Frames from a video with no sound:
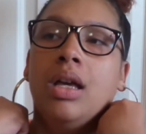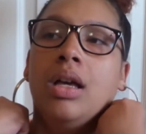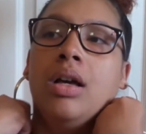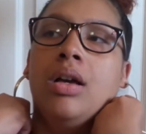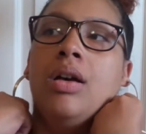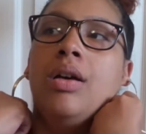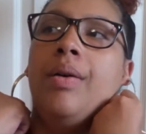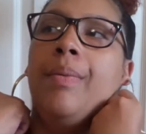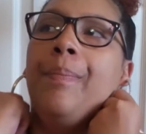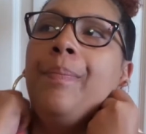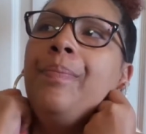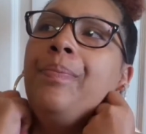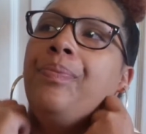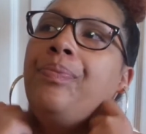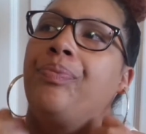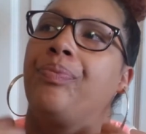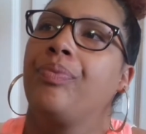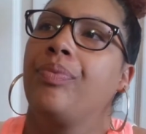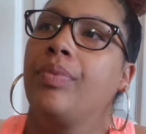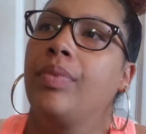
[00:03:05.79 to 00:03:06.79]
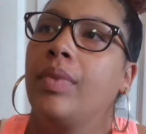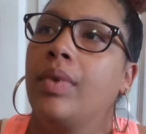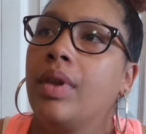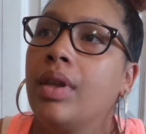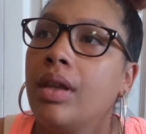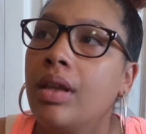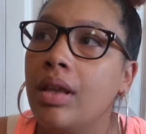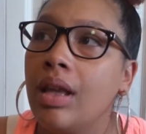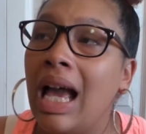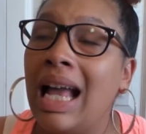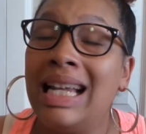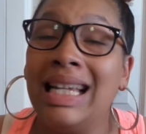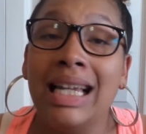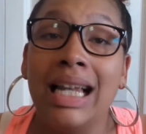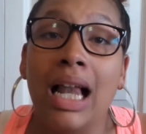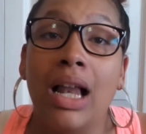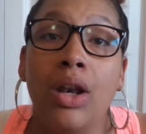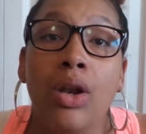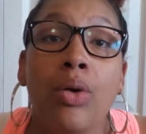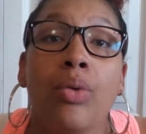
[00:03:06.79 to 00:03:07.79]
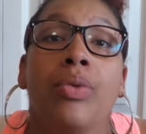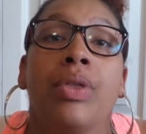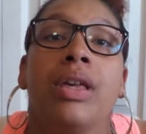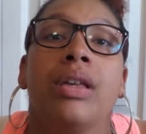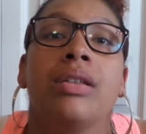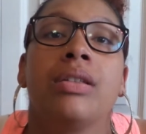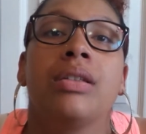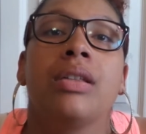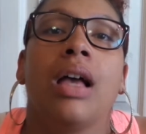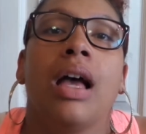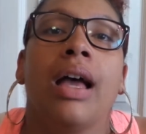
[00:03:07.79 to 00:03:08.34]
I did not know this.